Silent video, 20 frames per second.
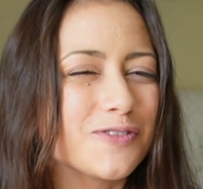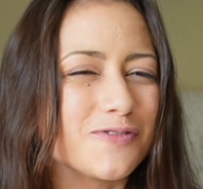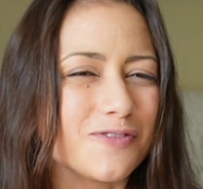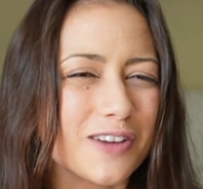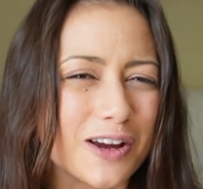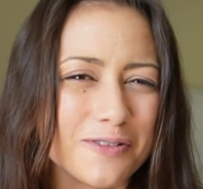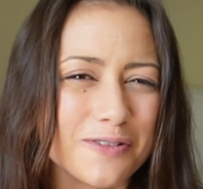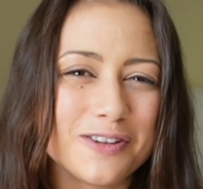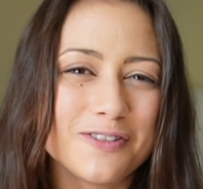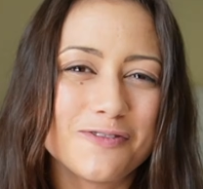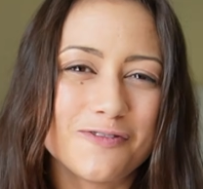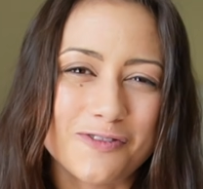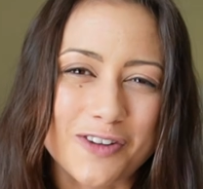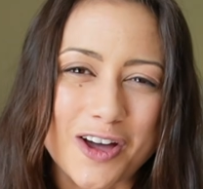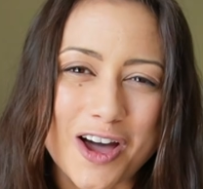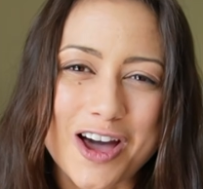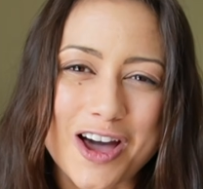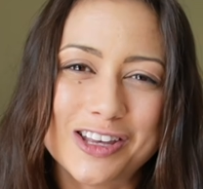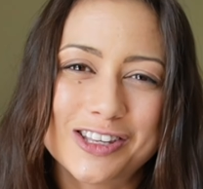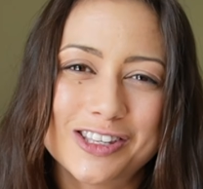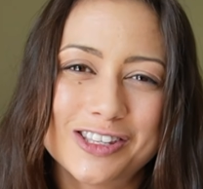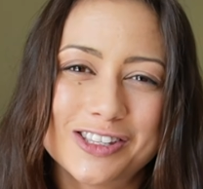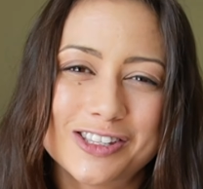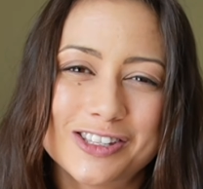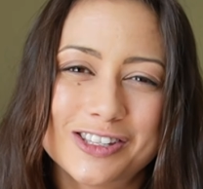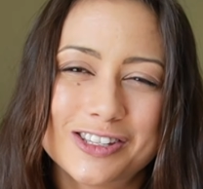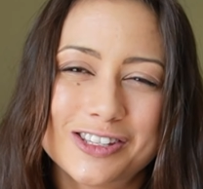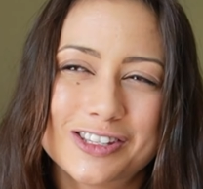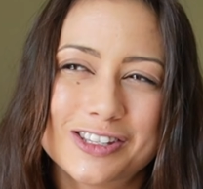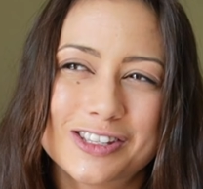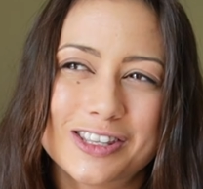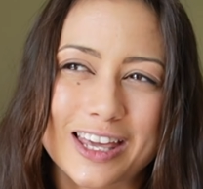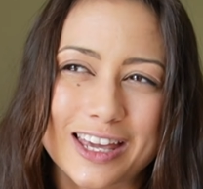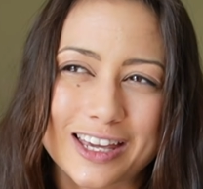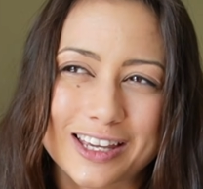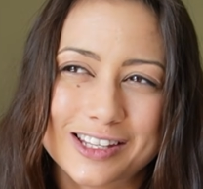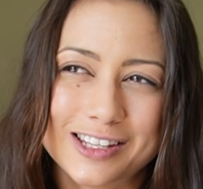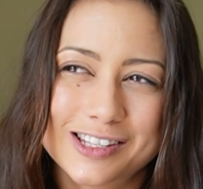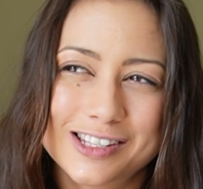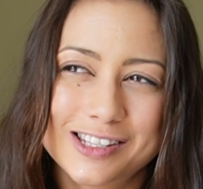very first
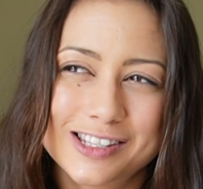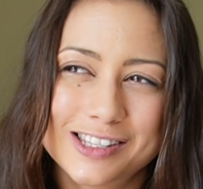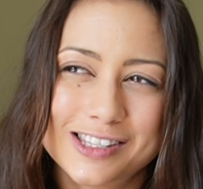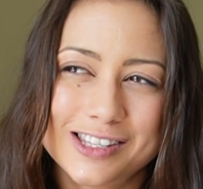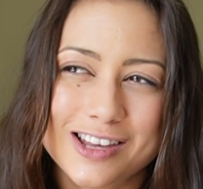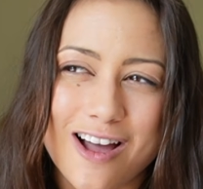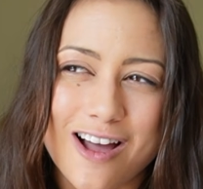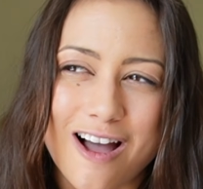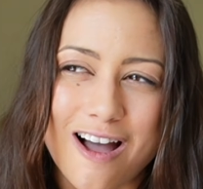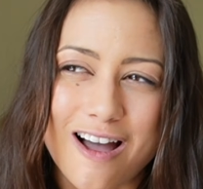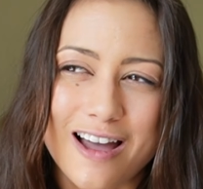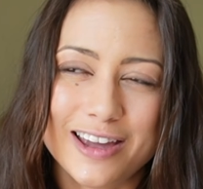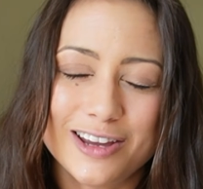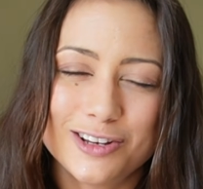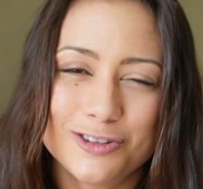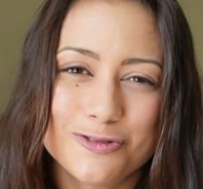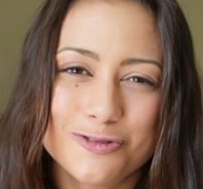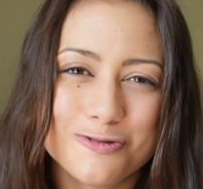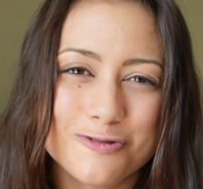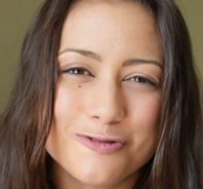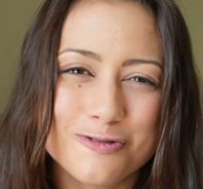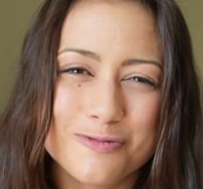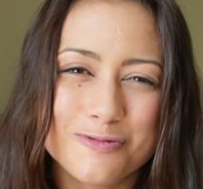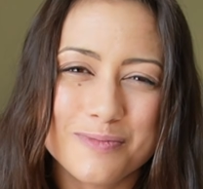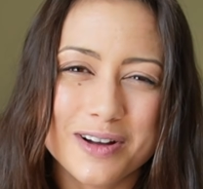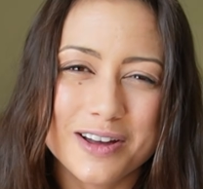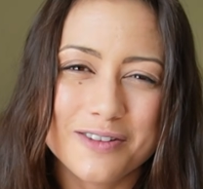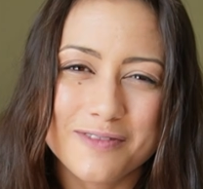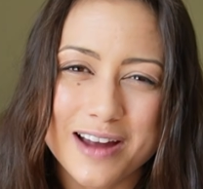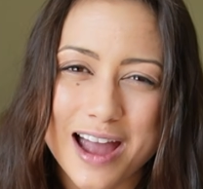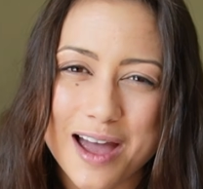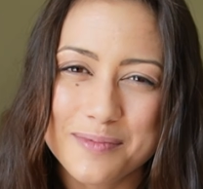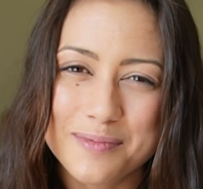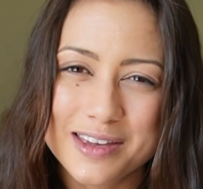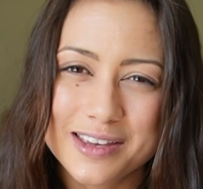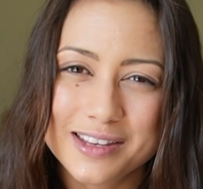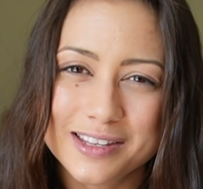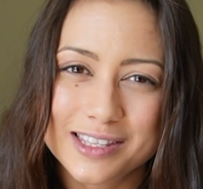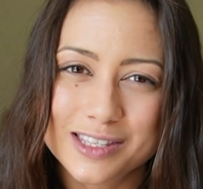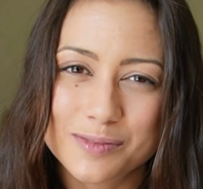things I taught my
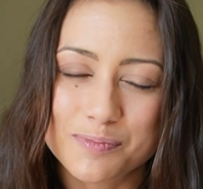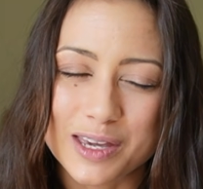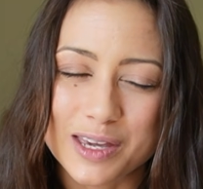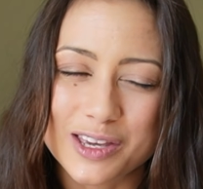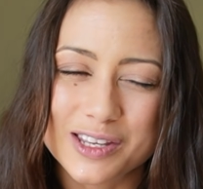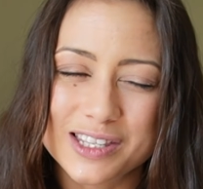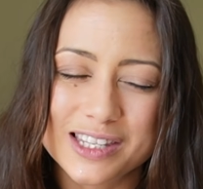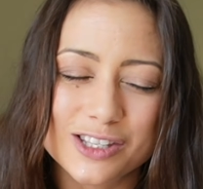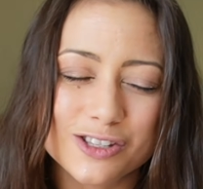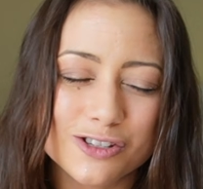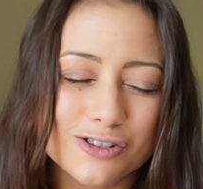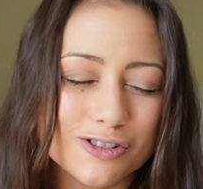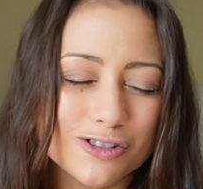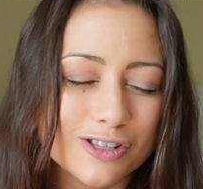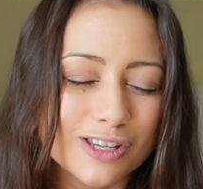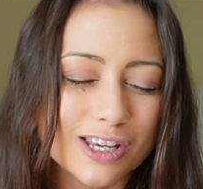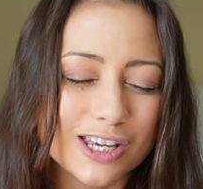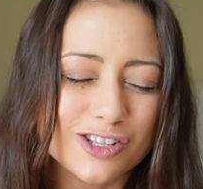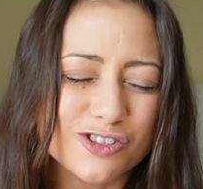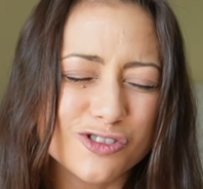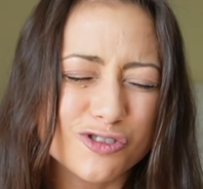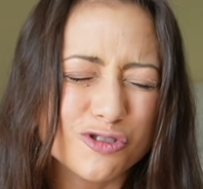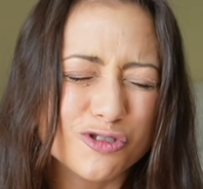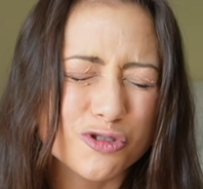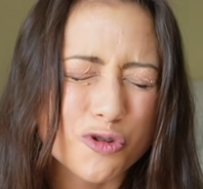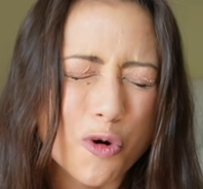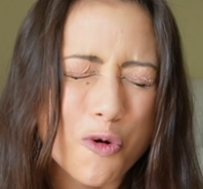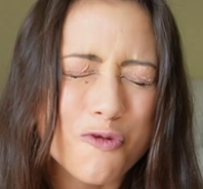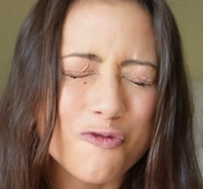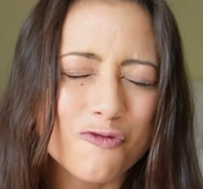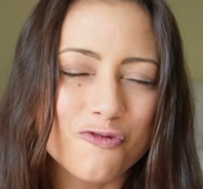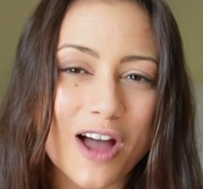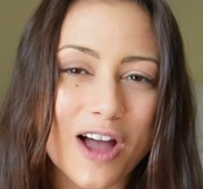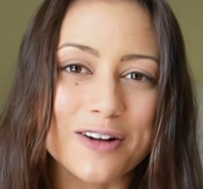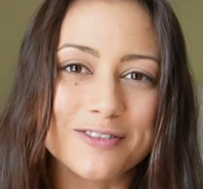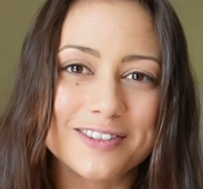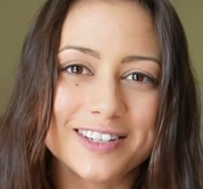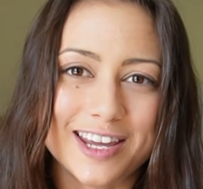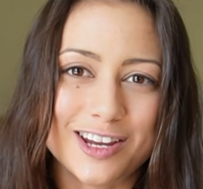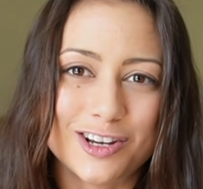rabbits because it's so
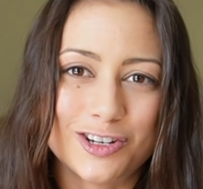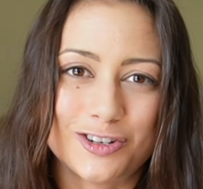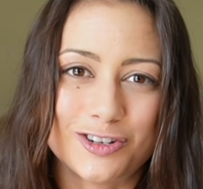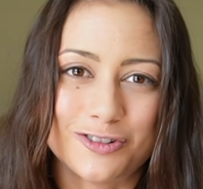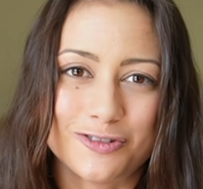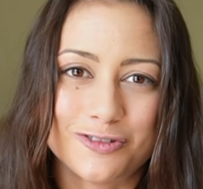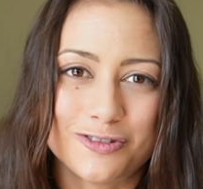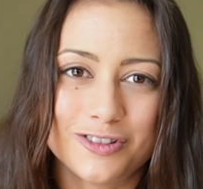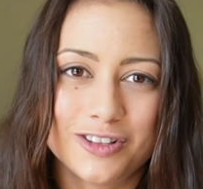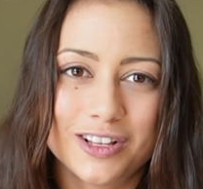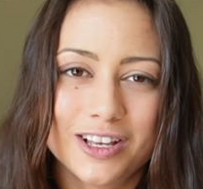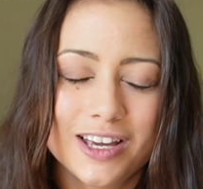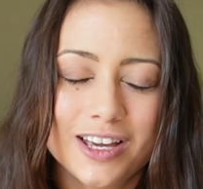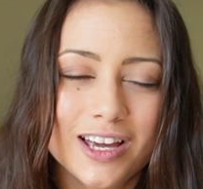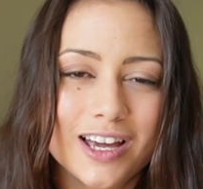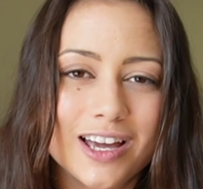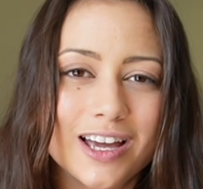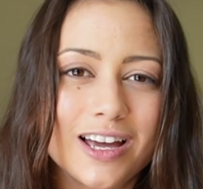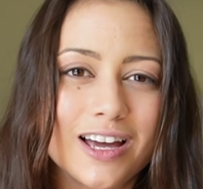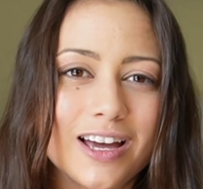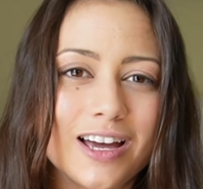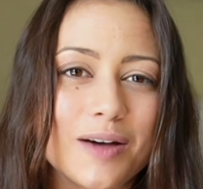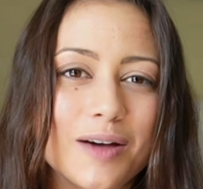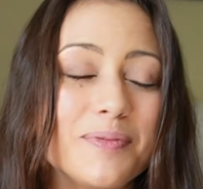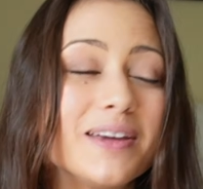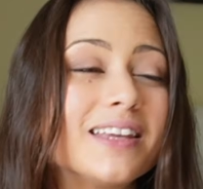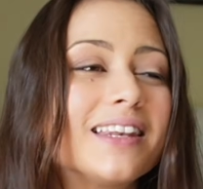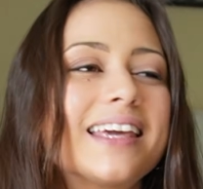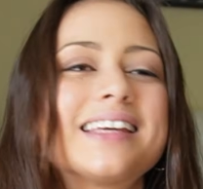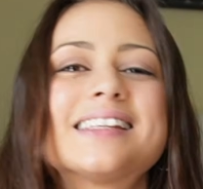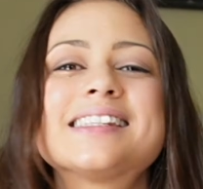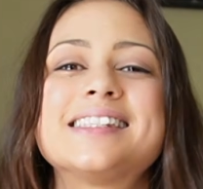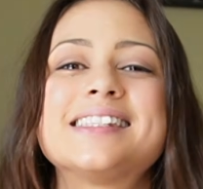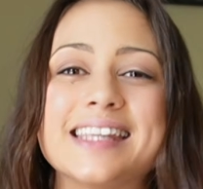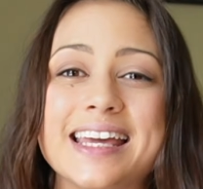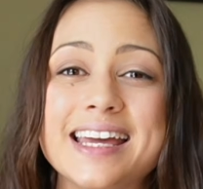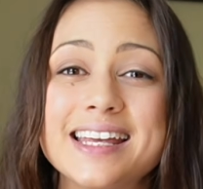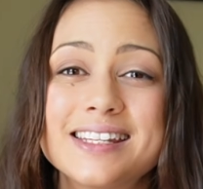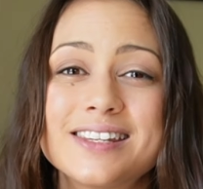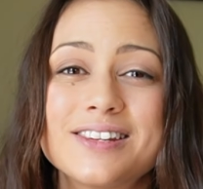foundational. A bit like
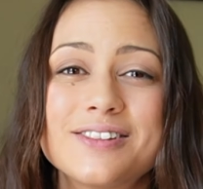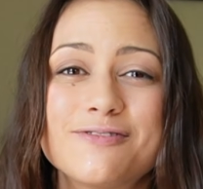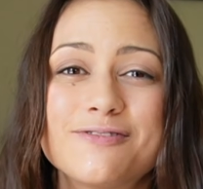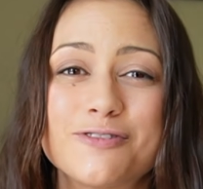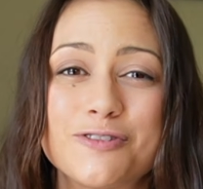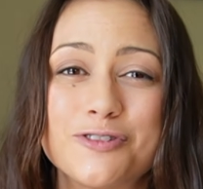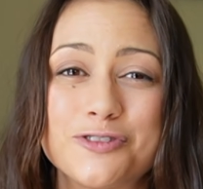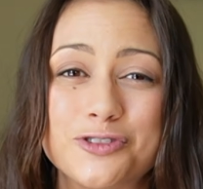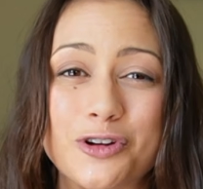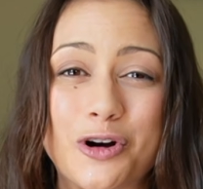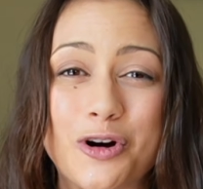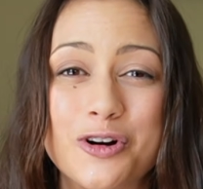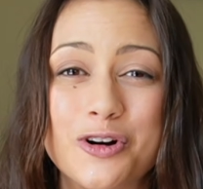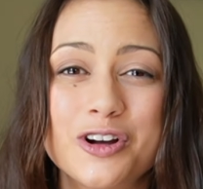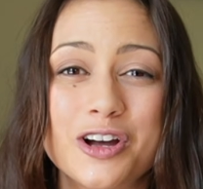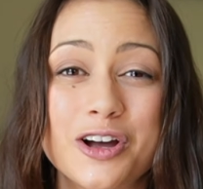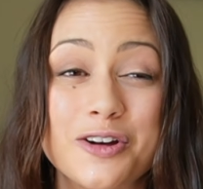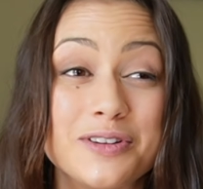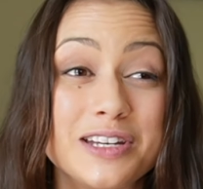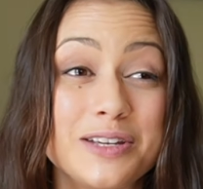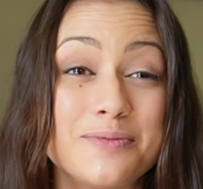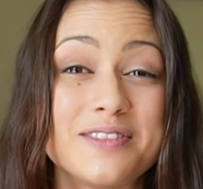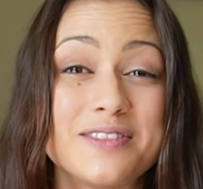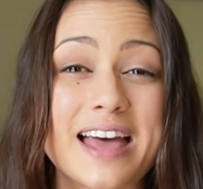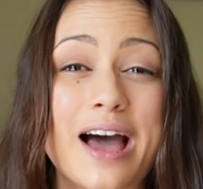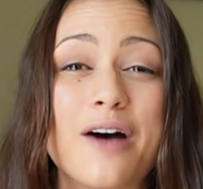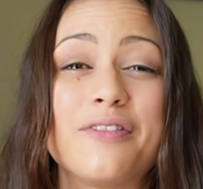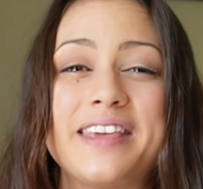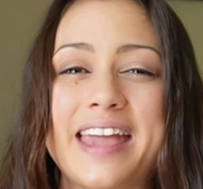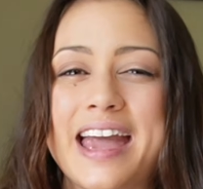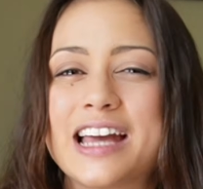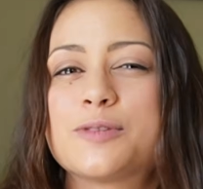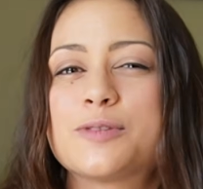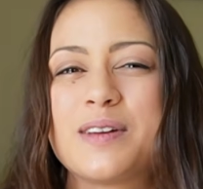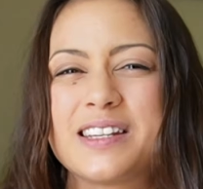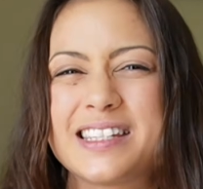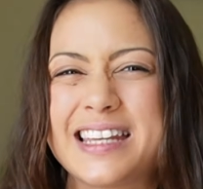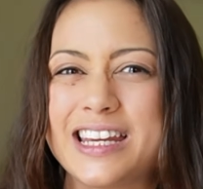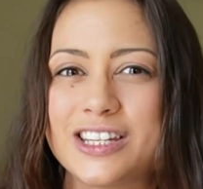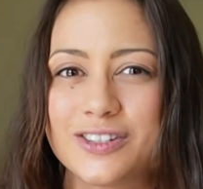sit for a dog, only without the
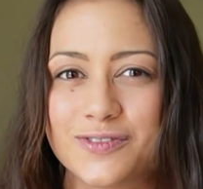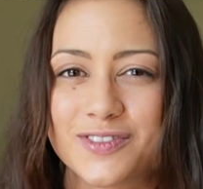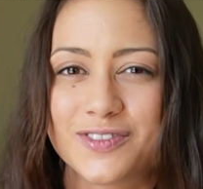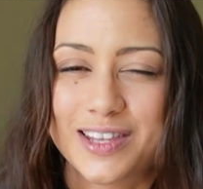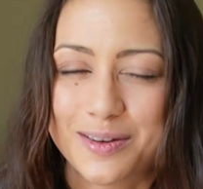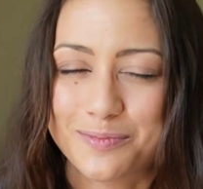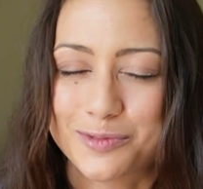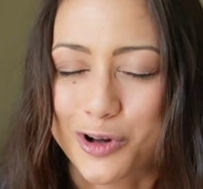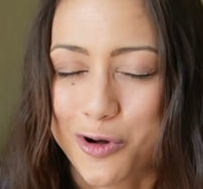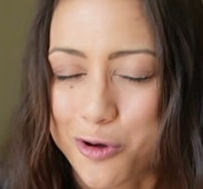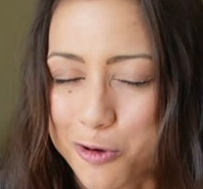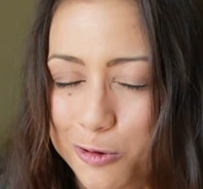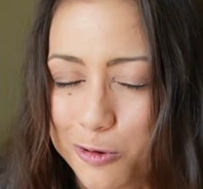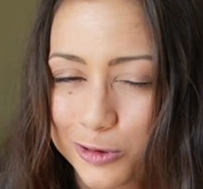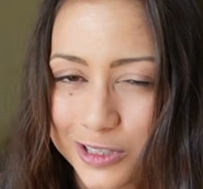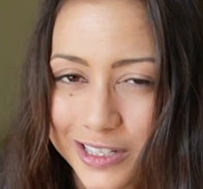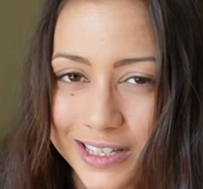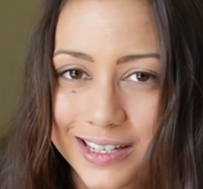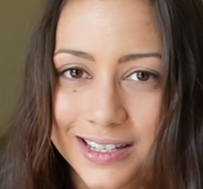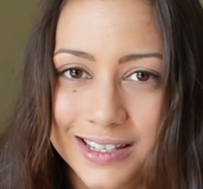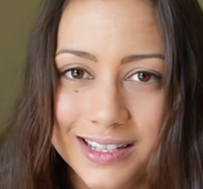expectation for them to hold it.